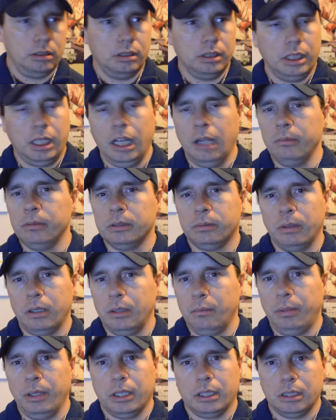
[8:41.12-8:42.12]
Camera's
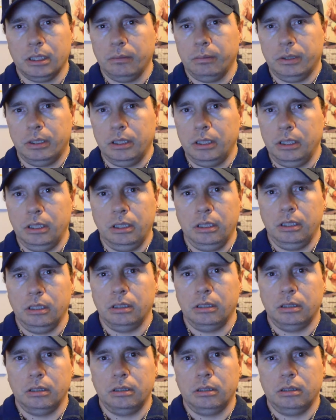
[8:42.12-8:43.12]
probably picking up
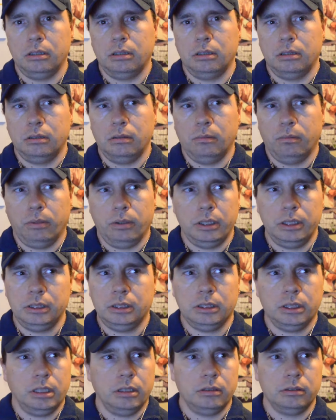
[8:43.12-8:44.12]
the police
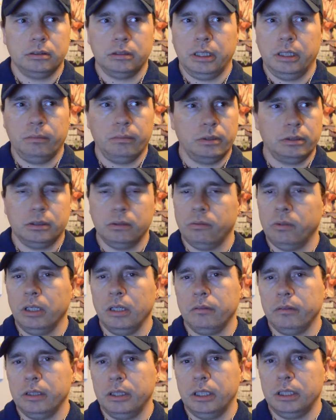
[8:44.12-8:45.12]
sirens or ambulance or
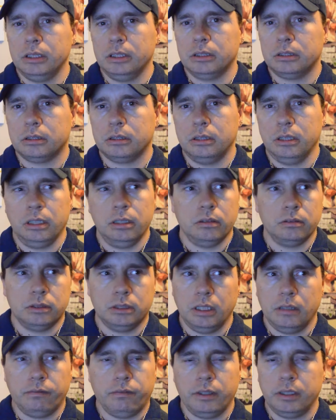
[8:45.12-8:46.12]
whatever it is. I know it's
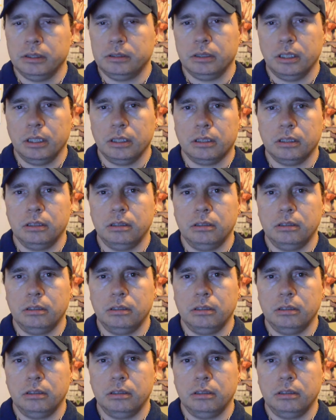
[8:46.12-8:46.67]
not fire truck,